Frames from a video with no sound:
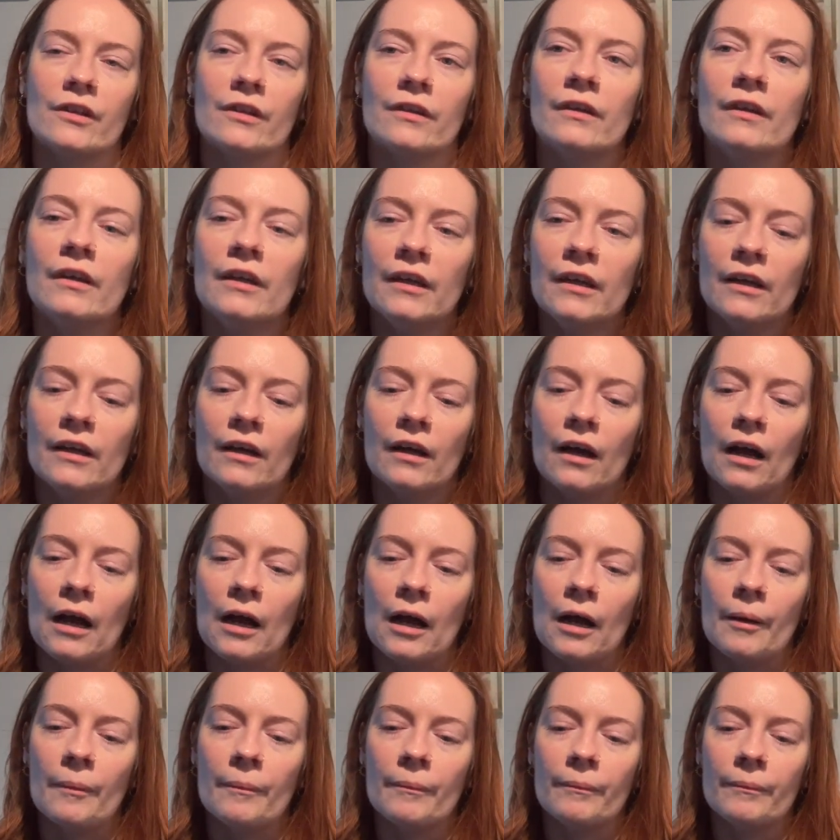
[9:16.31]
And
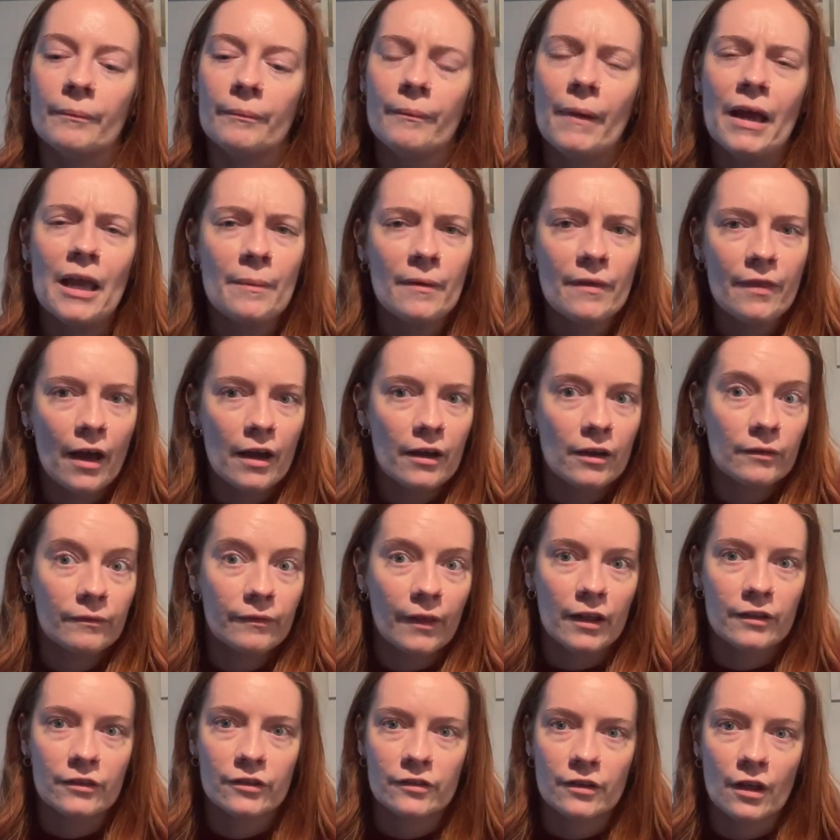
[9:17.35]
um, maybe that,
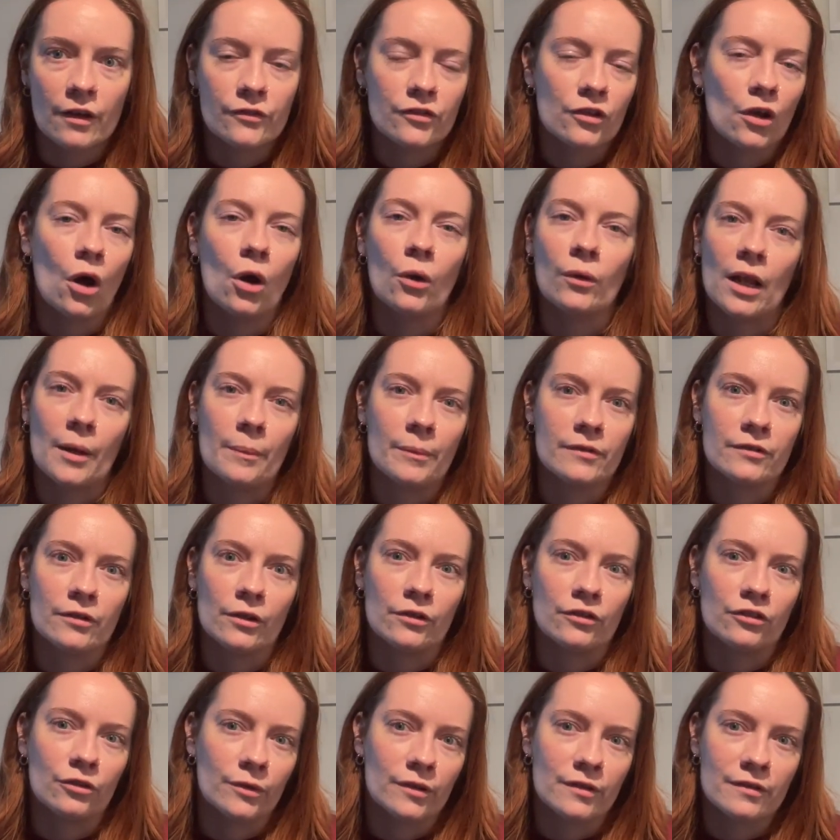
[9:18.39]
that deserves a whole
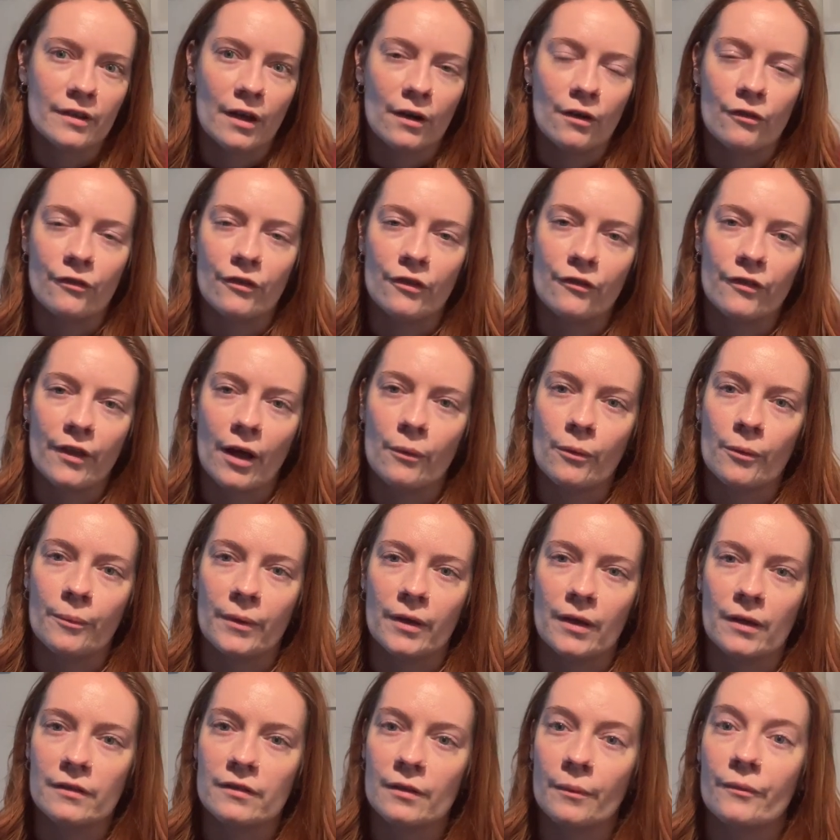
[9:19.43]
episode to itself, if that would
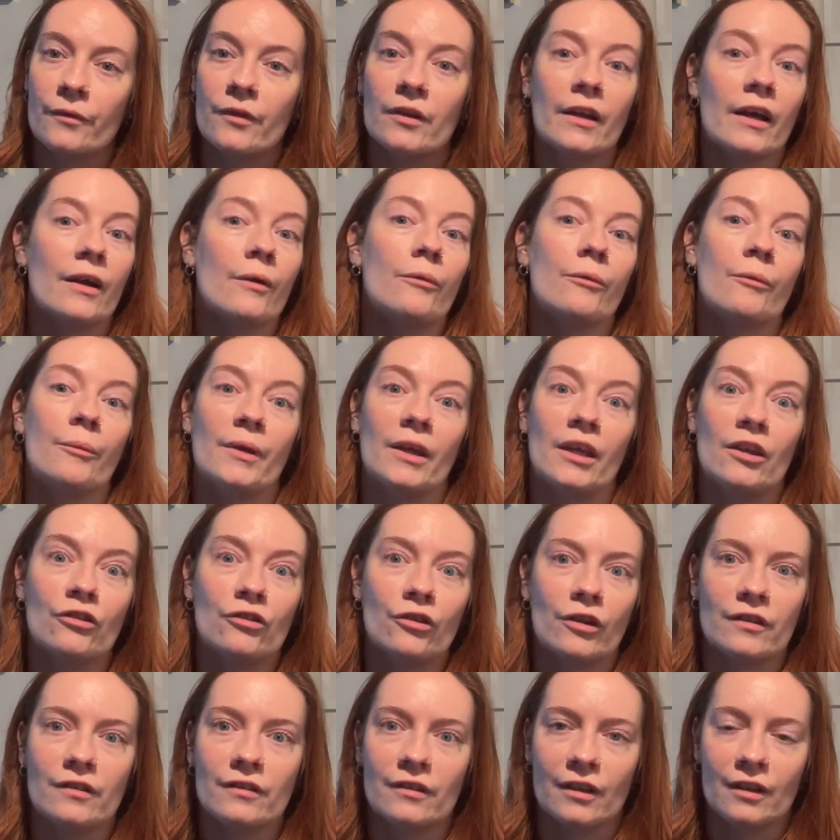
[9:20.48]
be something that would be
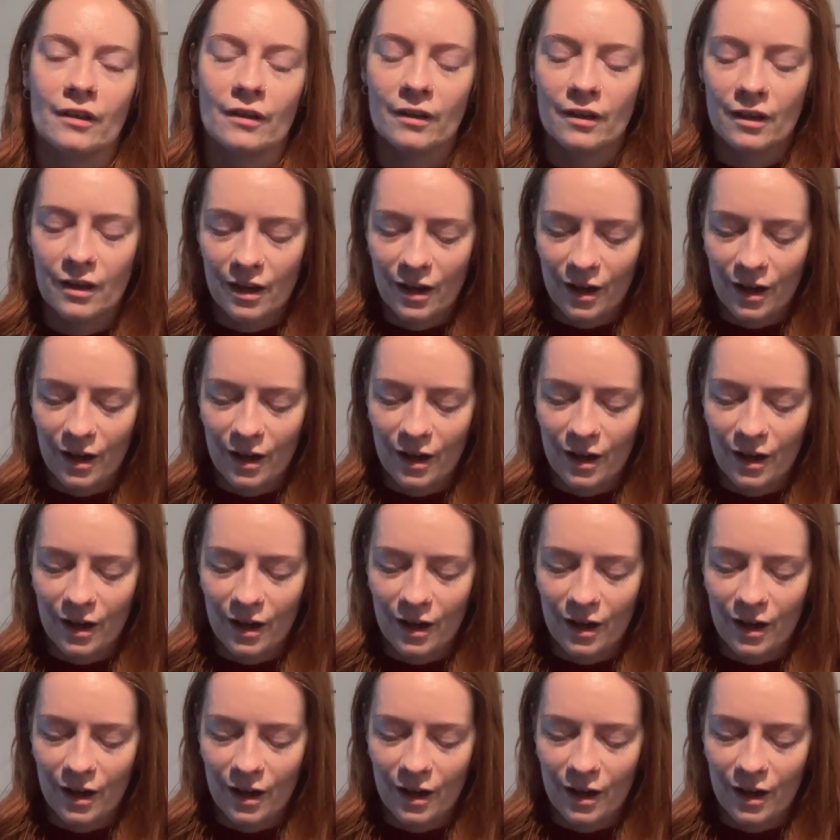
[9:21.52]
interesting.